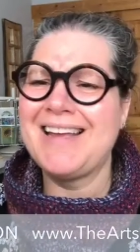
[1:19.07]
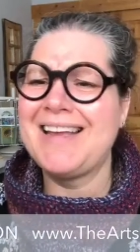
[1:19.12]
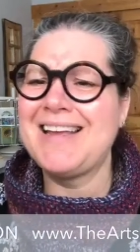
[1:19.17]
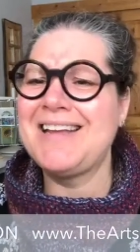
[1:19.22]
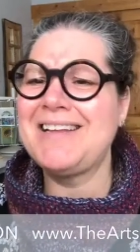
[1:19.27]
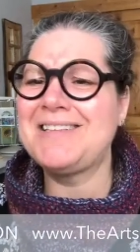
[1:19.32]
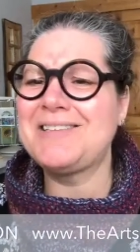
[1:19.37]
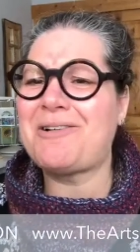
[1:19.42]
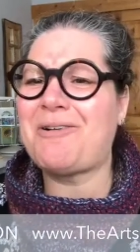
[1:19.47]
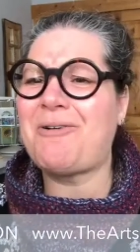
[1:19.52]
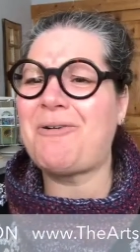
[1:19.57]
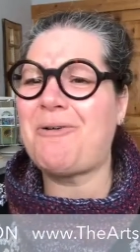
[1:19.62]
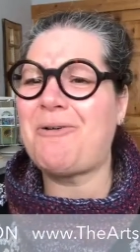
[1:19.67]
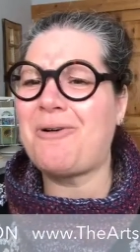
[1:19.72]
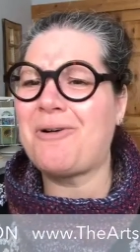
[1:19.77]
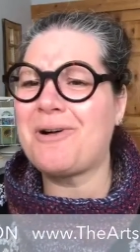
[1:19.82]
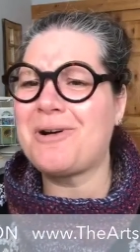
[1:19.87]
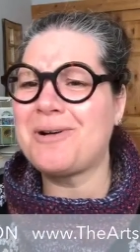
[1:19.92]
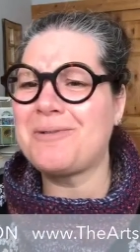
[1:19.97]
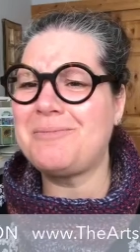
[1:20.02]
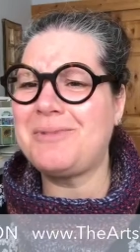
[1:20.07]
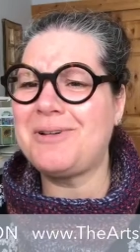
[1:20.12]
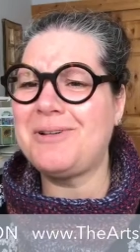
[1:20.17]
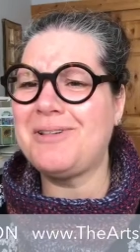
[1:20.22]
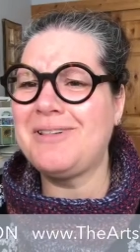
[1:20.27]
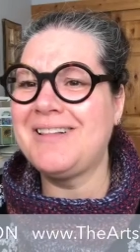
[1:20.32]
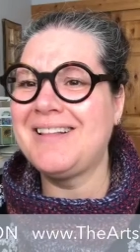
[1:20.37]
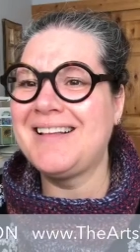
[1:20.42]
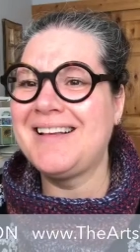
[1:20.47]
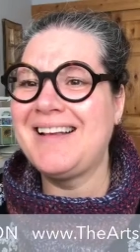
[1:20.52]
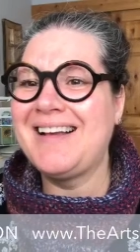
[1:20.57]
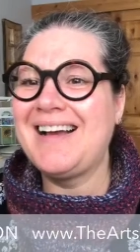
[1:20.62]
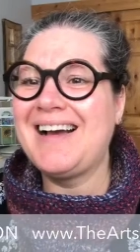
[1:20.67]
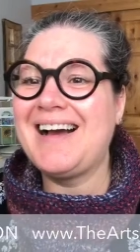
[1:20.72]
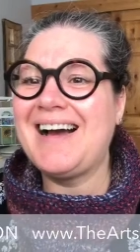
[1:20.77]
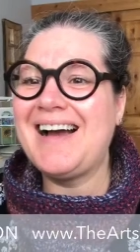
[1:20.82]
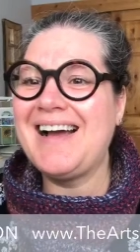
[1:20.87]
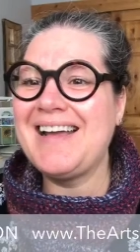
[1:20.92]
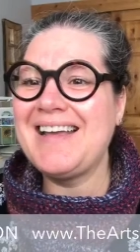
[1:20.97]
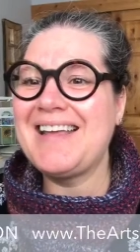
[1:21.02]
it's horrible.
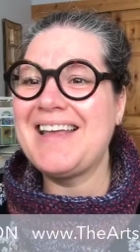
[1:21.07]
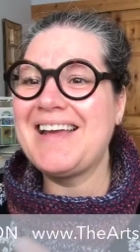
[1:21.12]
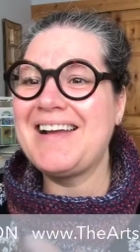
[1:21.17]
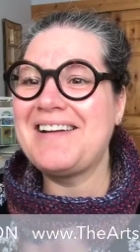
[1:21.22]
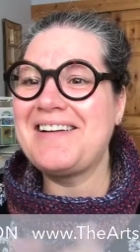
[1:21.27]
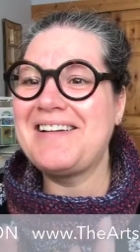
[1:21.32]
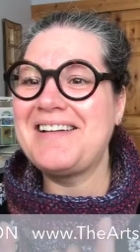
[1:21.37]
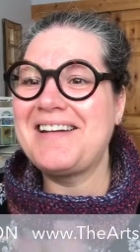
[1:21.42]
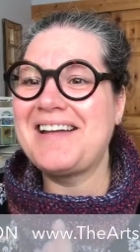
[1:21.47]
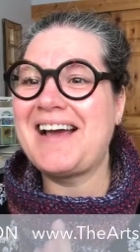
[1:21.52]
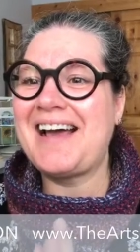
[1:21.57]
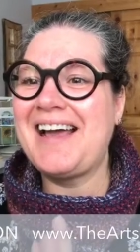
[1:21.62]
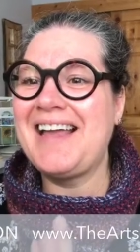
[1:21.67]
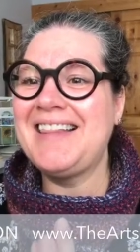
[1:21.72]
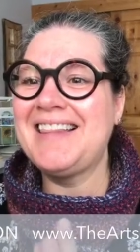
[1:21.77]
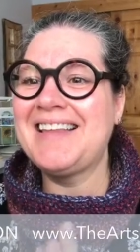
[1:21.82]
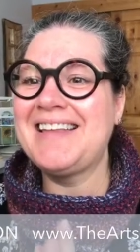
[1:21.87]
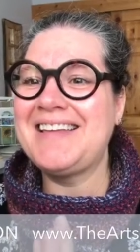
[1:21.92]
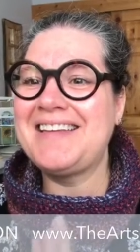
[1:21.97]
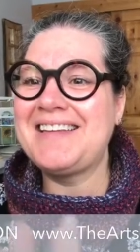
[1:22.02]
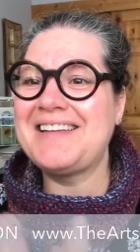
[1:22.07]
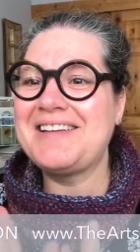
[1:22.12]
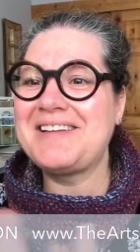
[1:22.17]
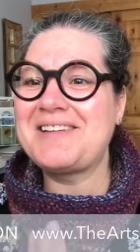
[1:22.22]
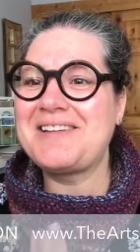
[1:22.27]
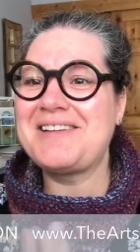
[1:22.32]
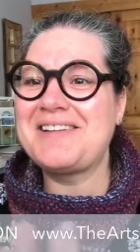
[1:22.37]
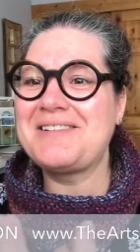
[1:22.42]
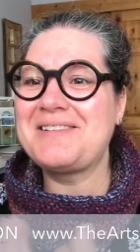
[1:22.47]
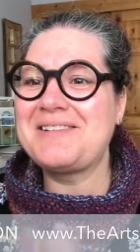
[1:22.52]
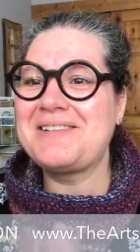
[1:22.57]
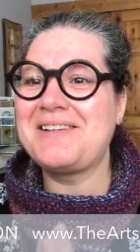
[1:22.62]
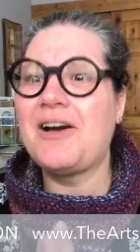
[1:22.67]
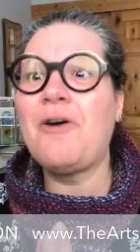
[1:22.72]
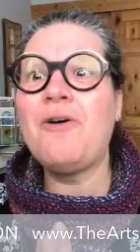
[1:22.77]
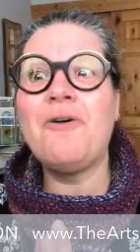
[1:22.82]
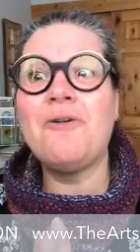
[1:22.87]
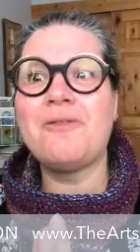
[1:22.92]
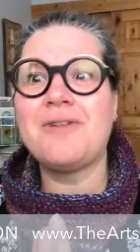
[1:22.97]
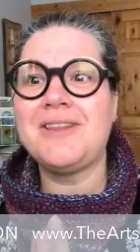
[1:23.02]
Hi, Karen. Hi, Linda. Good.
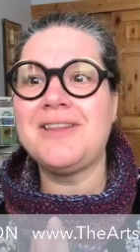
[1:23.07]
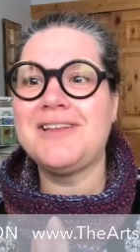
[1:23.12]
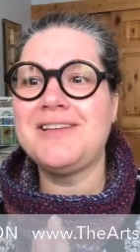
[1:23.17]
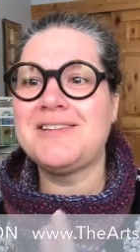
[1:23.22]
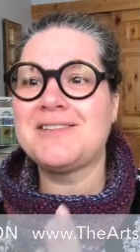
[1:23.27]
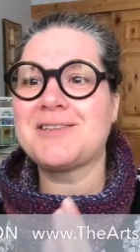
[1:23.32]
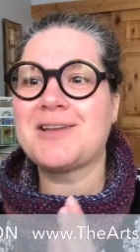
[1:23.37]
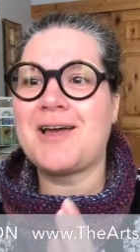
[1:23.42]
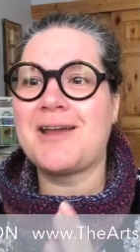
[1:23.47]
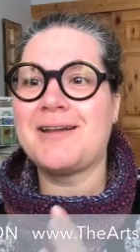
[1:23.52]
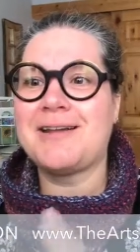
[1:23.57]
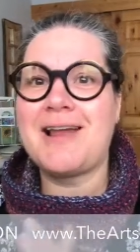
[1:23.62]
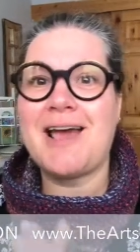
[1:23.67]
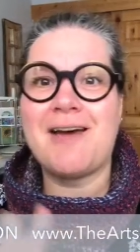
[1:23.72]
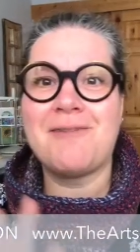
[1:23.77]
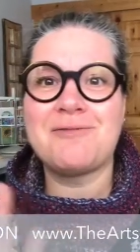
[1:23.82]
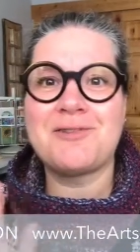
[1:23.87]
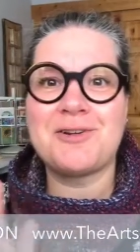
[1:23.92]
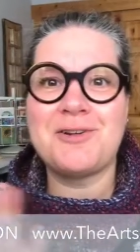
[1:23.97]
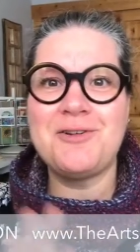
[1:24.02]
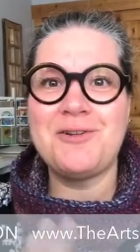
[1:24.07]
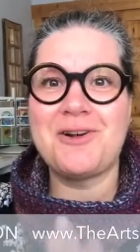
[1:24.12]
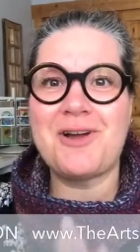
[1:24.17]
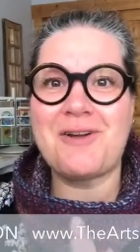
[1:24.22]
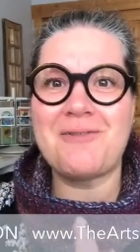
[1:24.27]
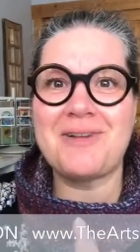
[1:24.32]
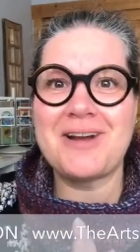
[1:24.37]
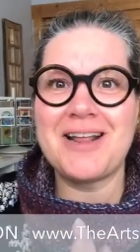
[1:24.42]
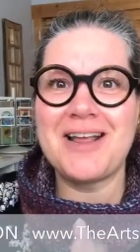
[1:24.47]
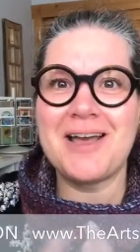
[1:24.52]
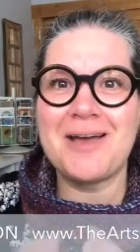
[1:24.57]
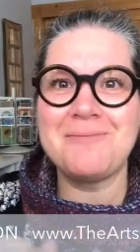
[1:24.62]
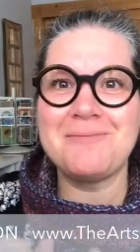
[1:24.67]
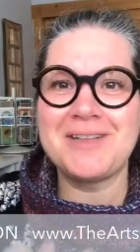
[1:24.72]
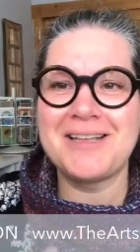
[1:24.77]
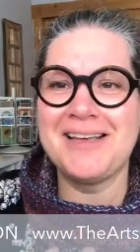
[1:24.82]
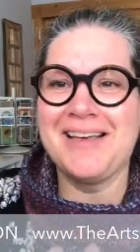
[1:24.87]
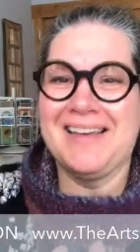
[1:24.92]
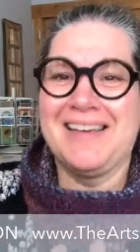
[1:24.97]
Oh, Linda's got an afternoon already. I'm